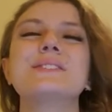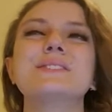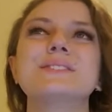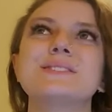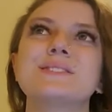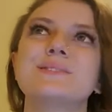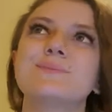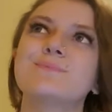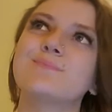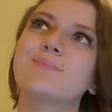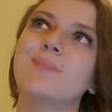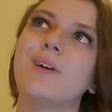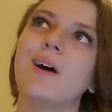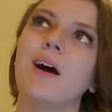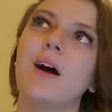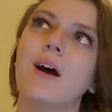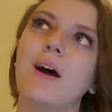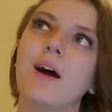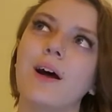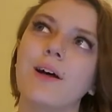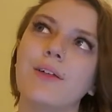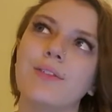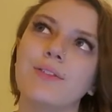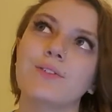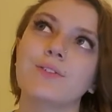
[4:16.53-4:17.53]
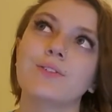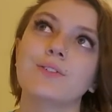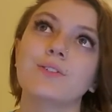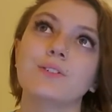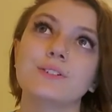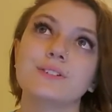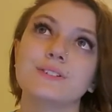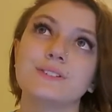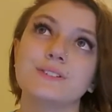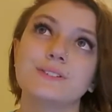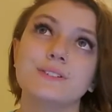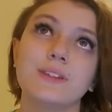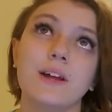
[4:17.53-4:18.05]
is some other
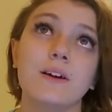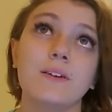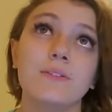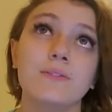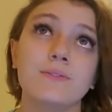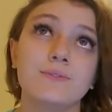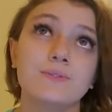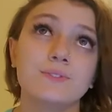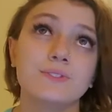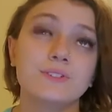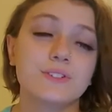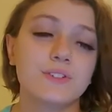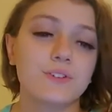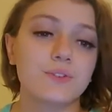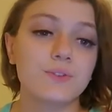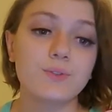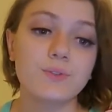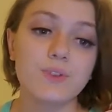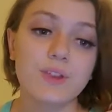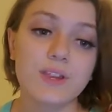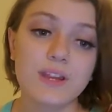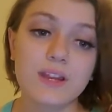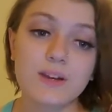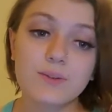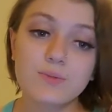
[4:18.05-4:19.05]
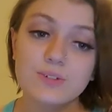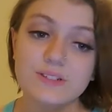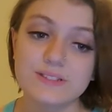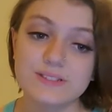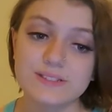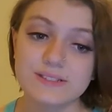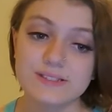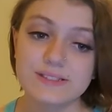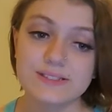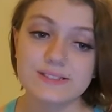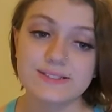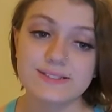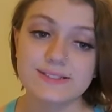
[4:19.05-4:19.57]
stuff, too, that I
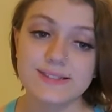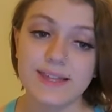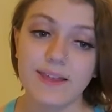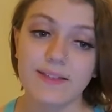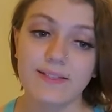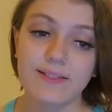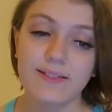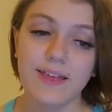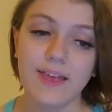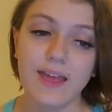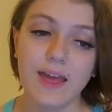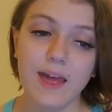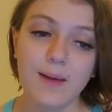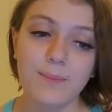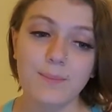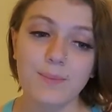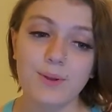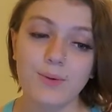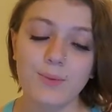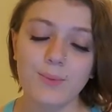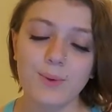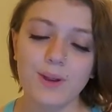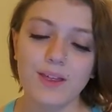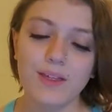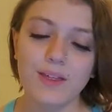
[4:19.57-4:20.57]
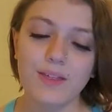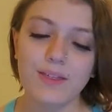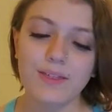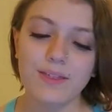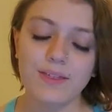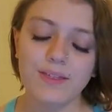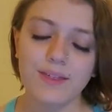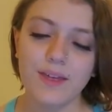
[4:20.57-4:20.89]
wasn't insanely happy with.